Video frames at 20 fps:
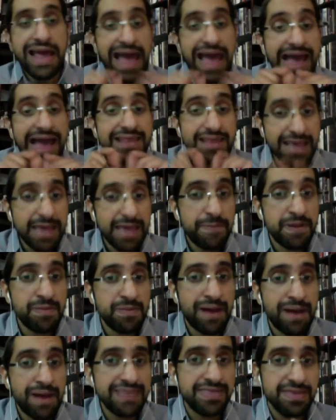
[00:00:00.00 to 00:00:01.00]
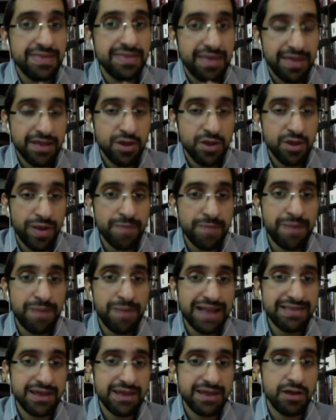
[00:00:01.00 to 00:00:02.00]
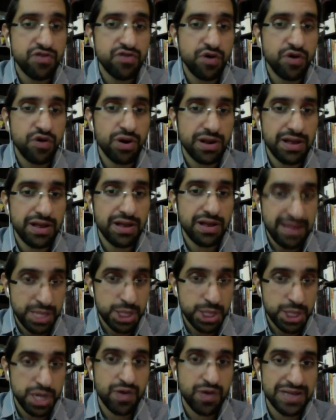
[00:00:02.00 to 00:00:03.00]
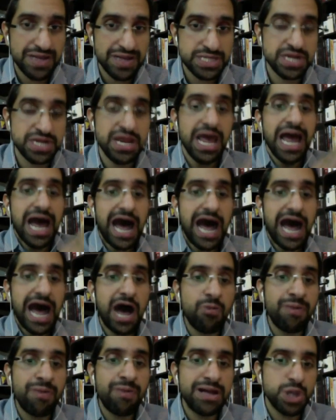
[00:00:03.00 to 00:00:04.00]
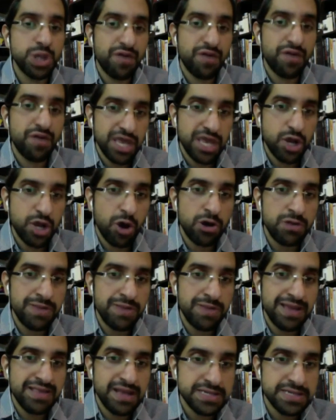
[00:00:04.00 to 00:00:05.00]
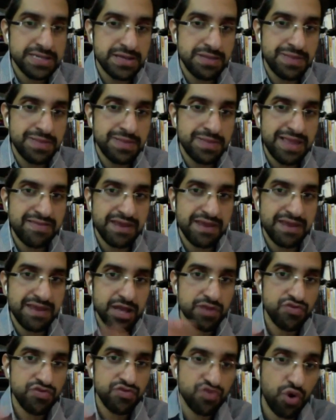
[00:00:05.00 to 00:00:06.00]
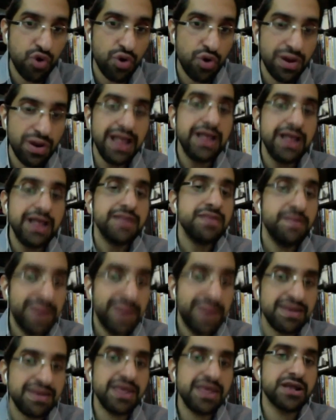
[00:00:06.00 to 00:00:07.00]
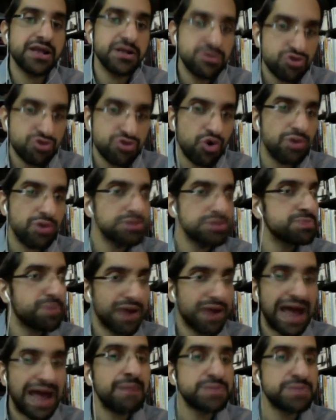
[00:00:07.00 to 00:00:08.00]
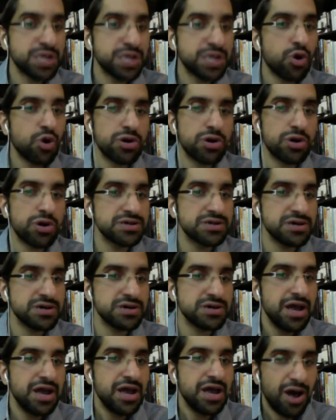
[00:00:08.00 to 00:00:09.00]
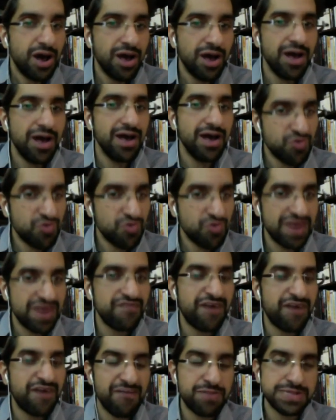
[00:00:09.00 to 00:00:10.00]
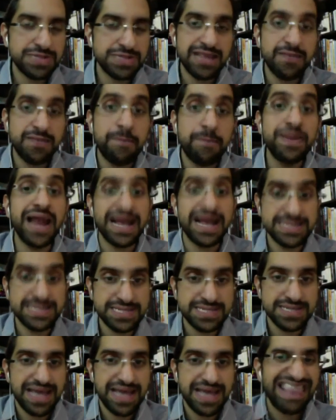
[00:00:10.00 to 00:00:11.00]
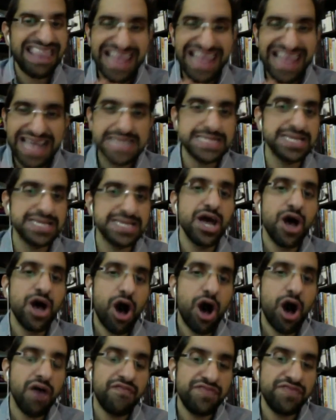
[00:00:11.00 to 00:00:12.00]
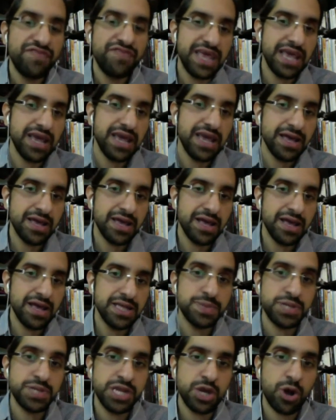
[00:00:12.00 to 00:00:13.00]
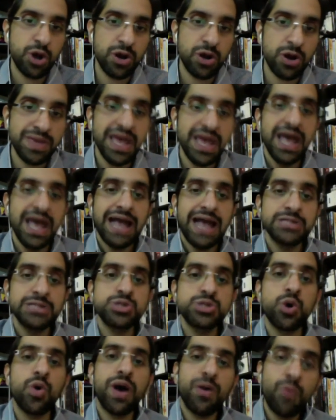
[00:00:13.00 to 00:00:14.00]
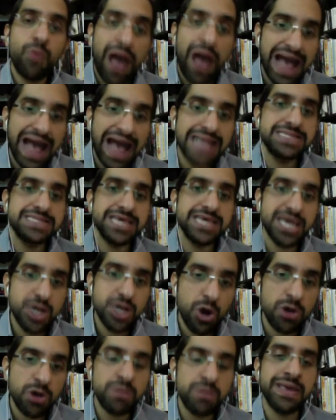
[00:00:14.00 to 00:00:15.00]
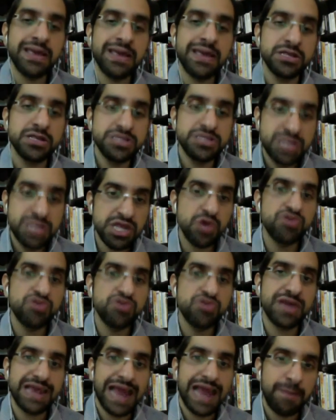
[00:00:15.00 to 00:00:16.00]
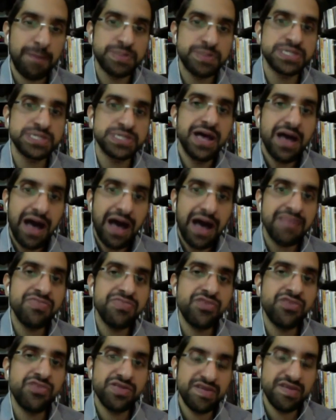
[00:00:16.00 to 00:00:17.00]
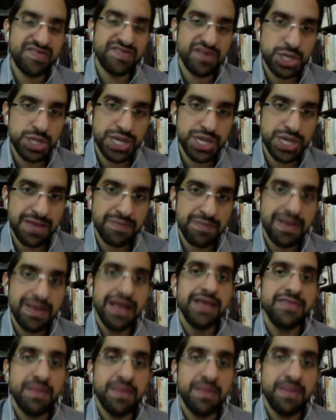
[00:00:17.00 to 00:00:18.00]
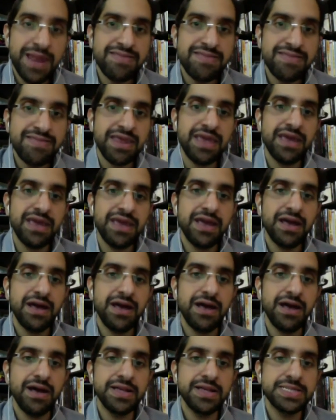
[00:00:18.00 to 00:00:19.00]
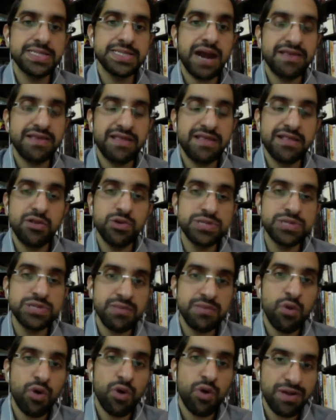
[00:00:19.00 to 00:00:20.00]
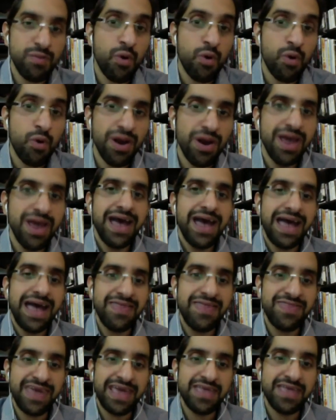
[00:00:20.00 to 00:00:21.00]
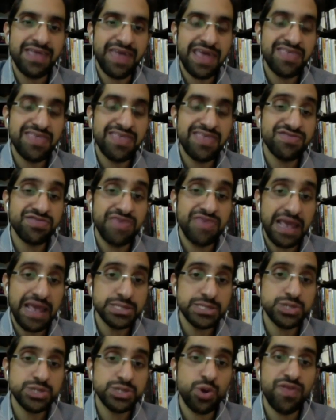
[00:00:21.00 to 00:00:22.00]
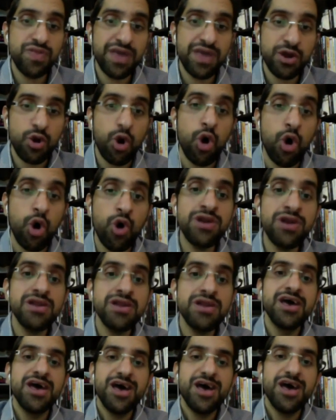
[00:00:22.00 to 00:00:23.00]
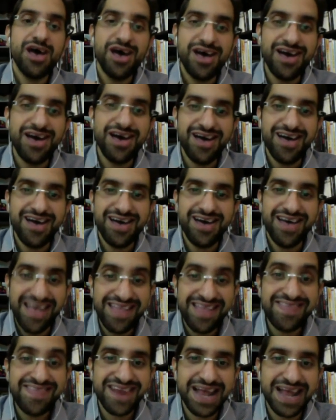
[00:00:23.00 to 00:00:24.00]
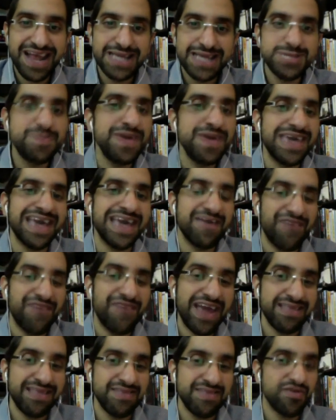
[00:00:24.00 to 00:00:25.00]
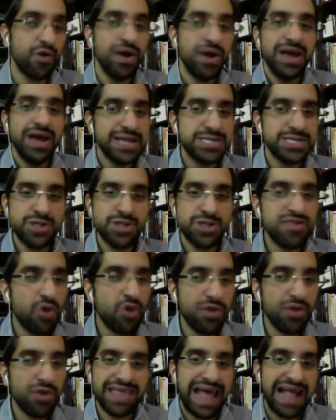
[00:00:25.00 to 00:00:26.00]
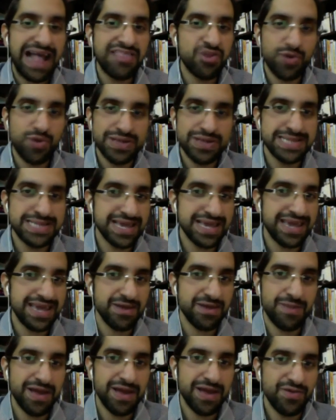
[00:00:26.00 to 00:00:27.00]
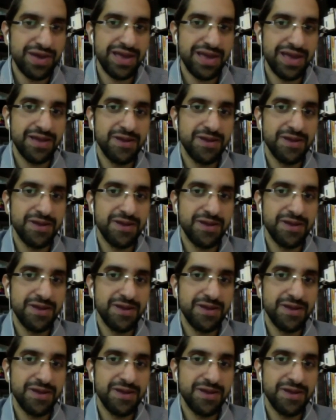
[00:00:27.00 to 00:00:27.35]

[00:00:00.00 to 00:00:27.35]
And keep in mind, going back, Tilo, to your initial question, how much of the economy does the military control? The military controls perhaps a quarter, 25% plus, at least, of the Egyptian economy. And so as the economy continued to collapse under this regime, the military started losing more and more, and they saw their own interests being affected. So it's not totally altruistic here, by the way.